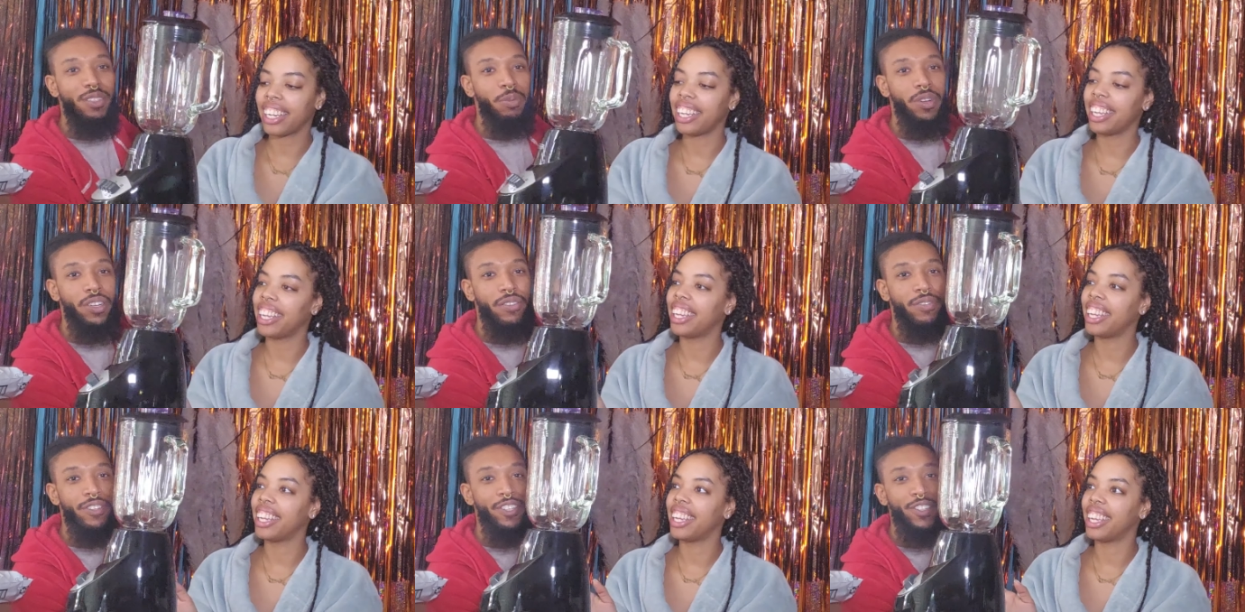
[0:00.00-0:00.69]
Speaker 1: pretty
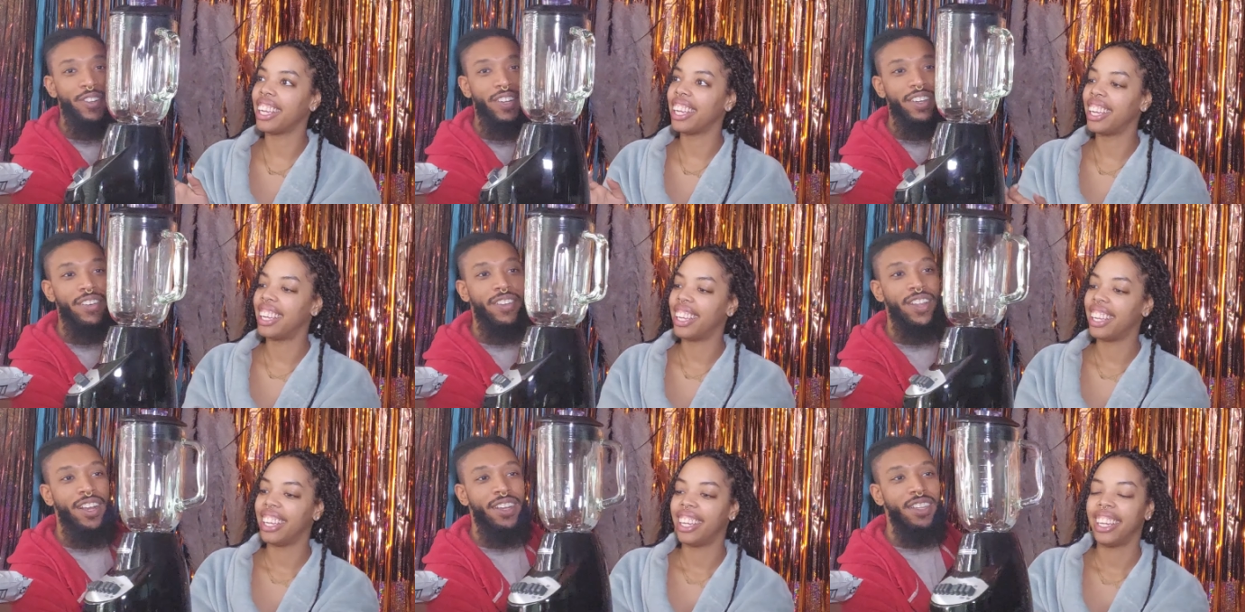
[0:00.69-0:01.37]
official. I ain't
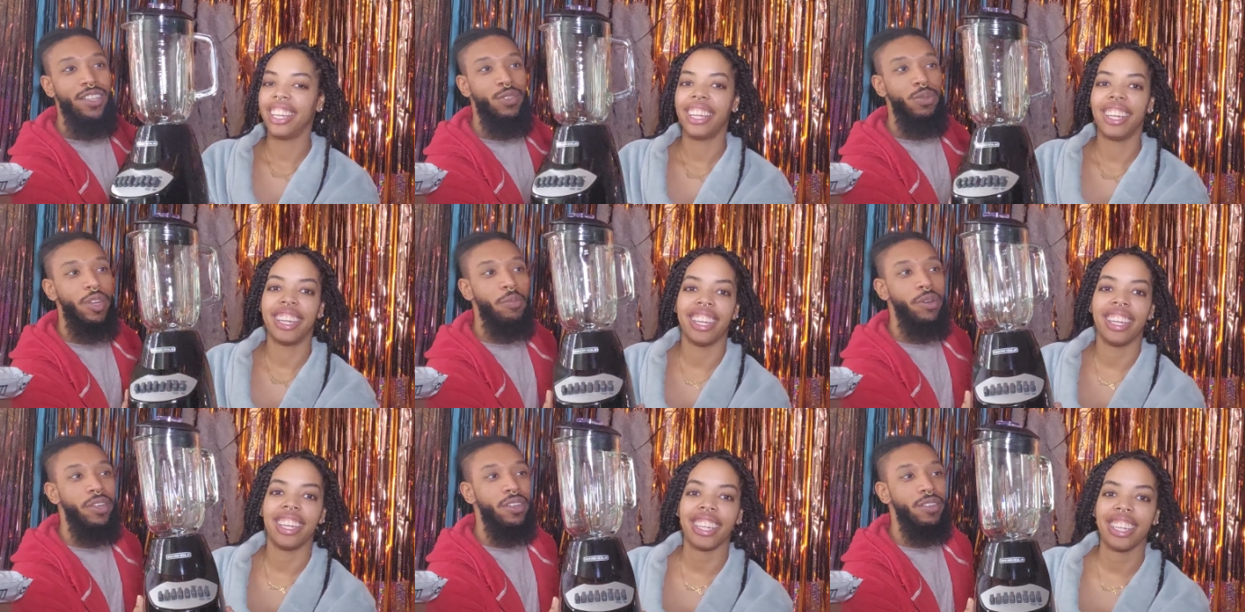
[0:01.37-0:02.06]
gonna lie. It looks way
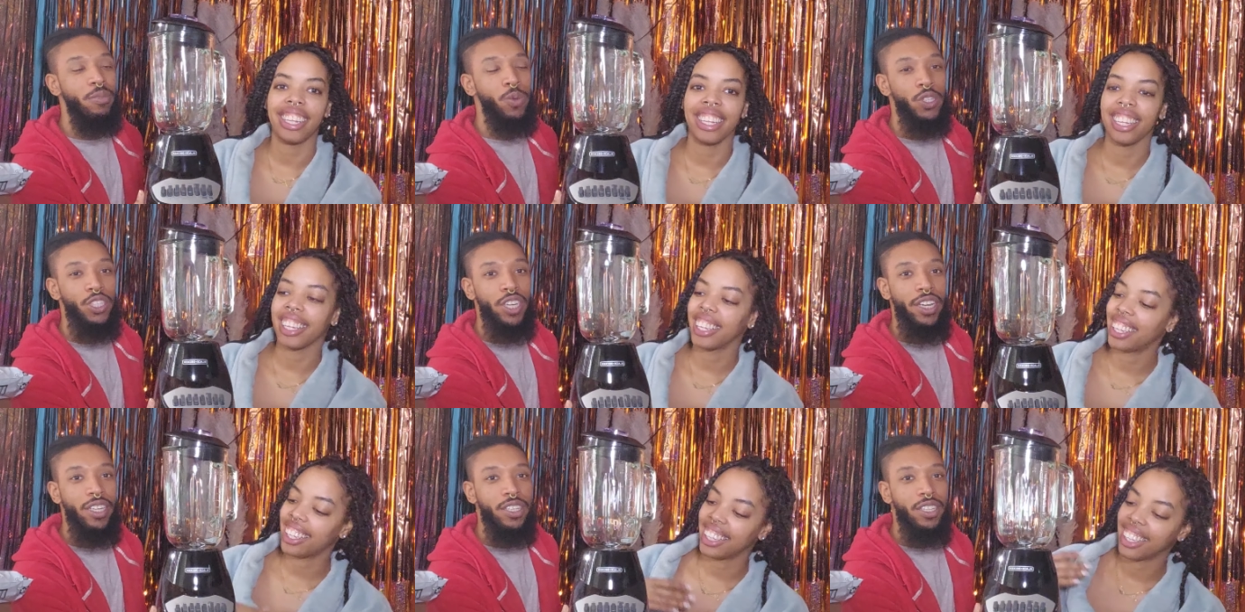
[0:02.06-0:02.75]
better and more
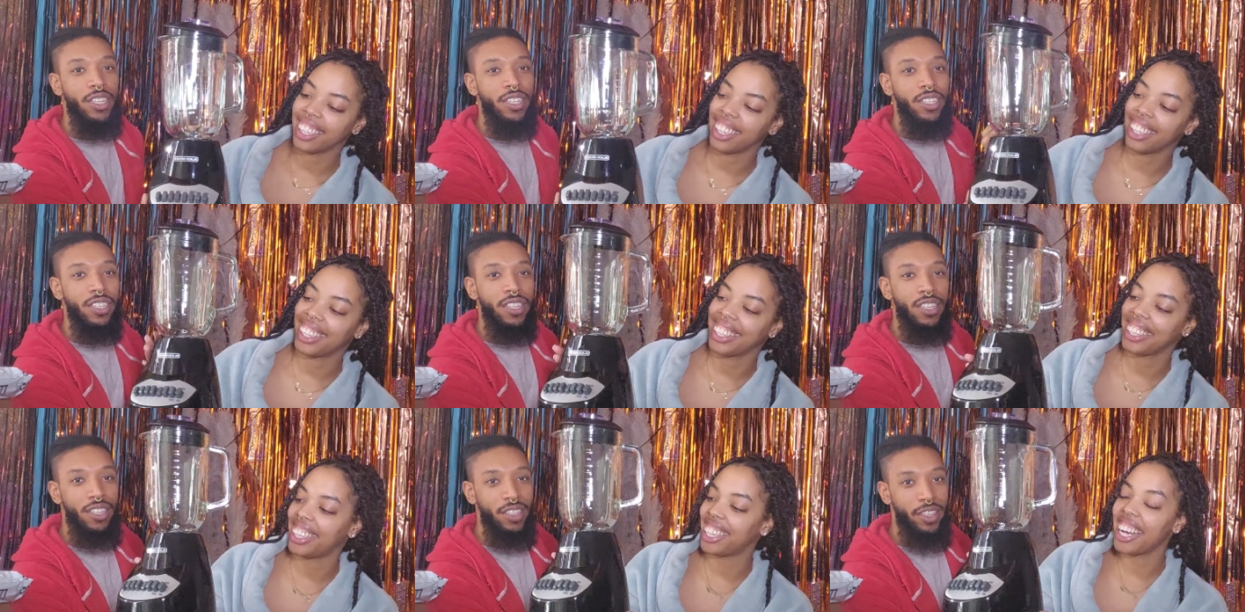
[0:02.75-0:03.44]
shiny than uh,
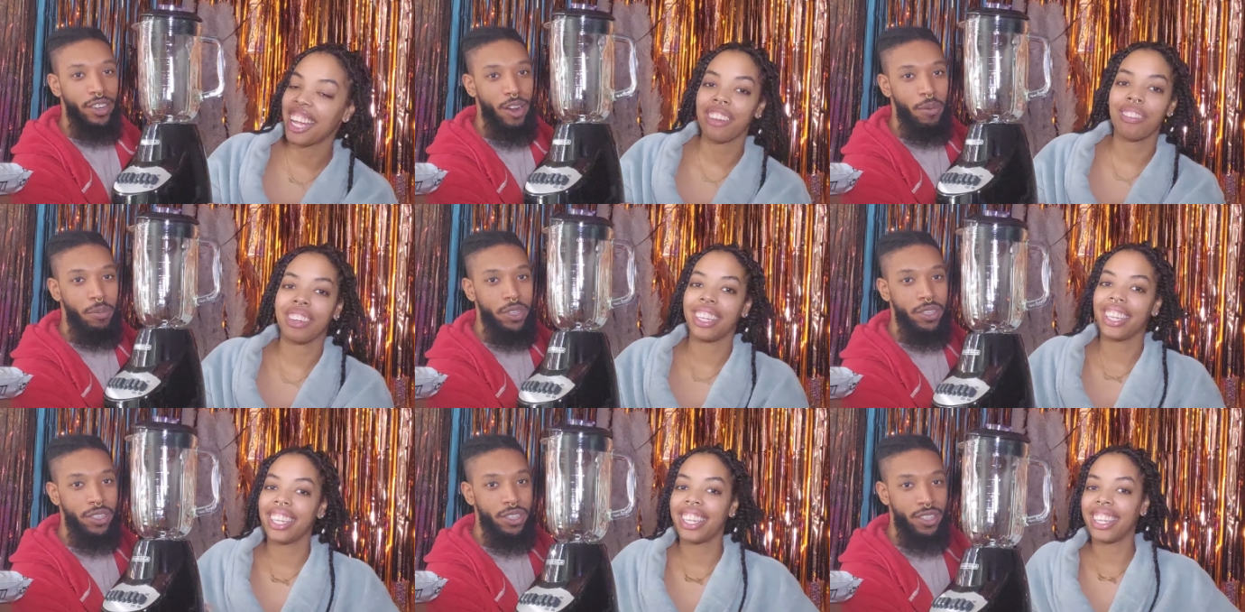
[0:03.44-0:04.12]
Speaker 2: that. not one,
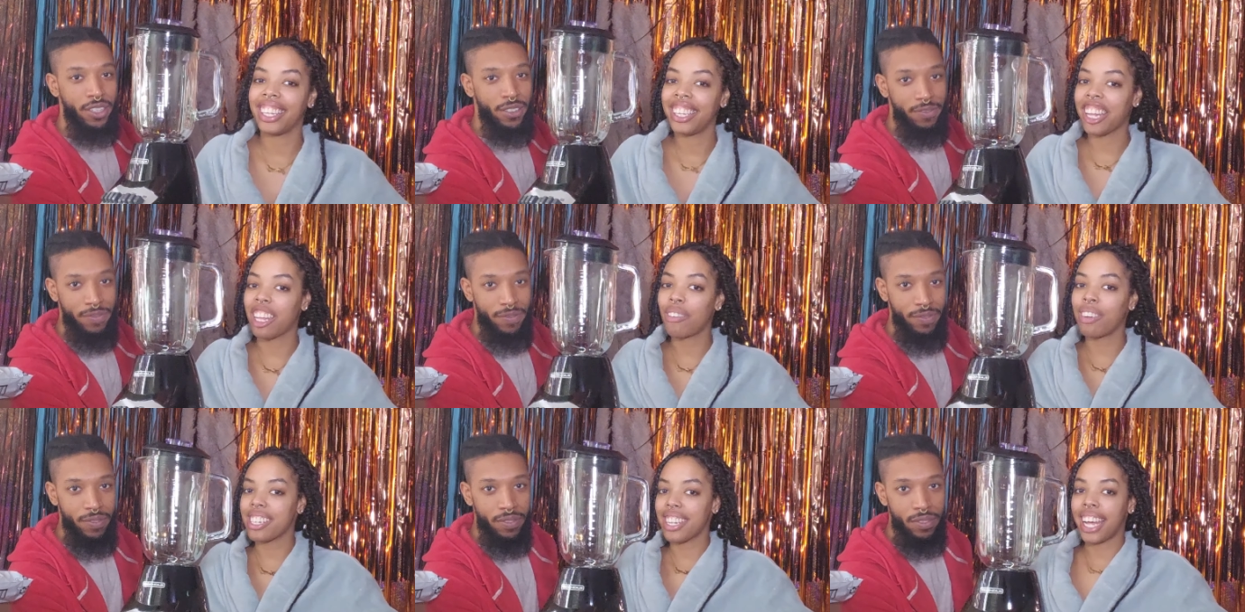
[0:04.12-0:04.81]
blended. The other
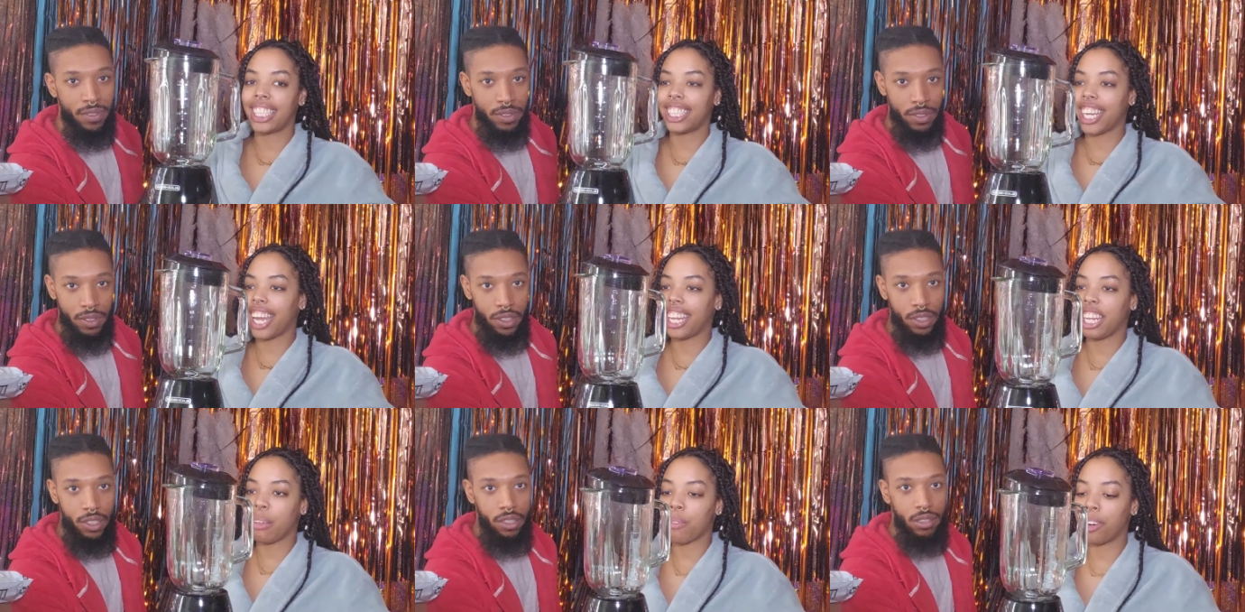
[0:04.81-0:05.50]
one's not shiny
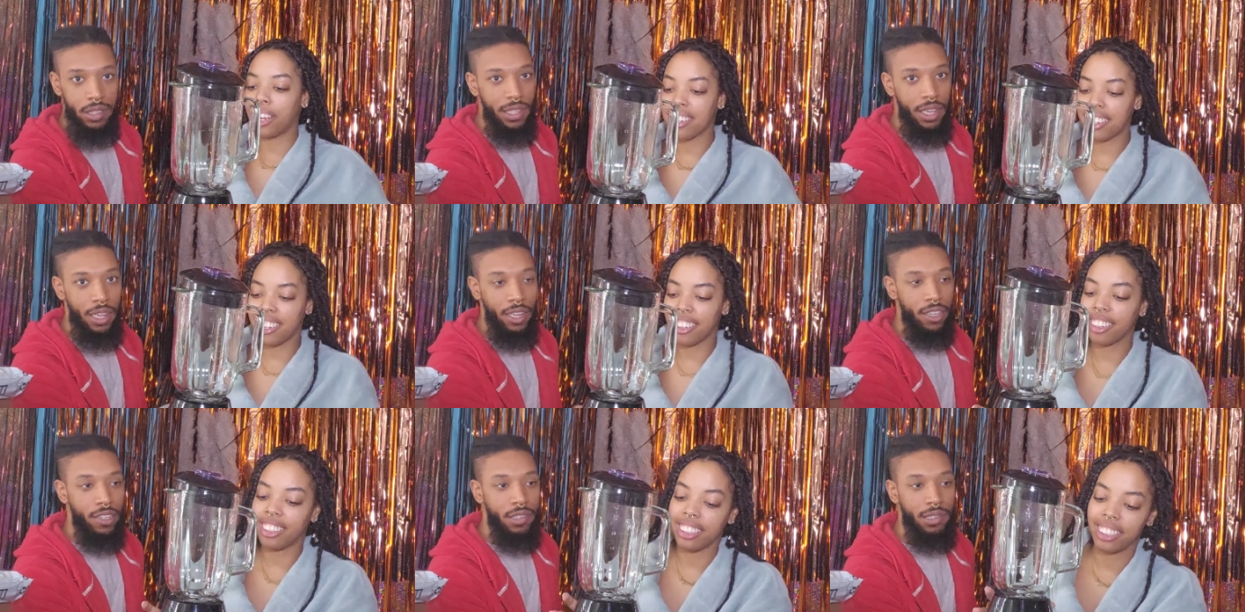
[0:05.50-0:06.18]
anymore. It's no,
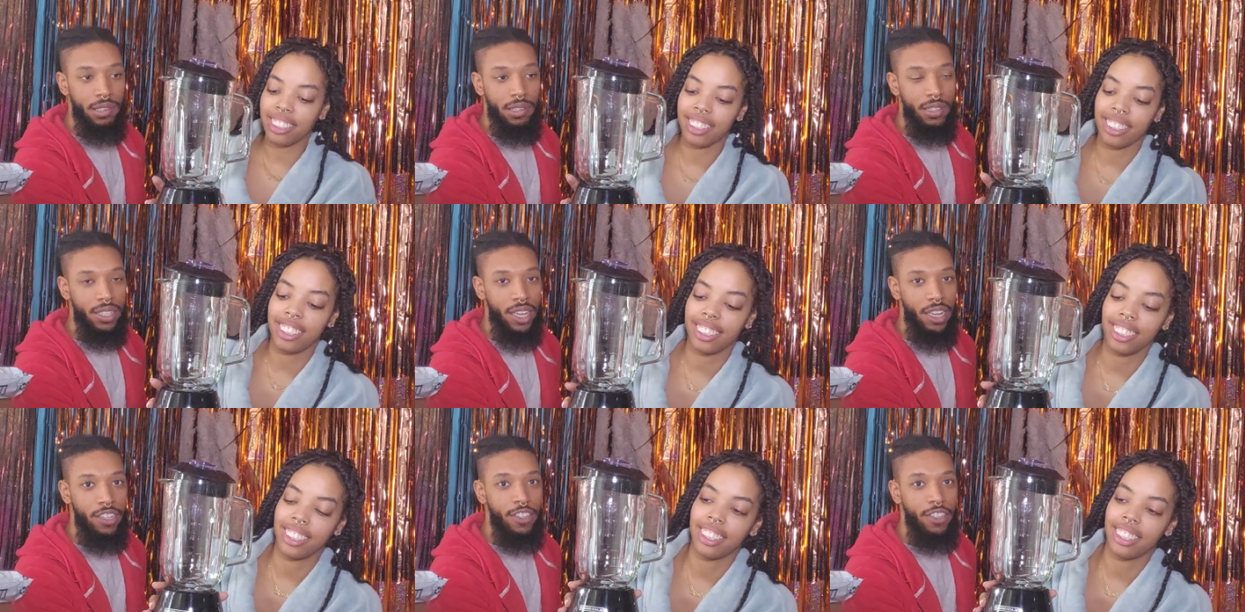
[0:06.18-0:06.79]
dull. kind of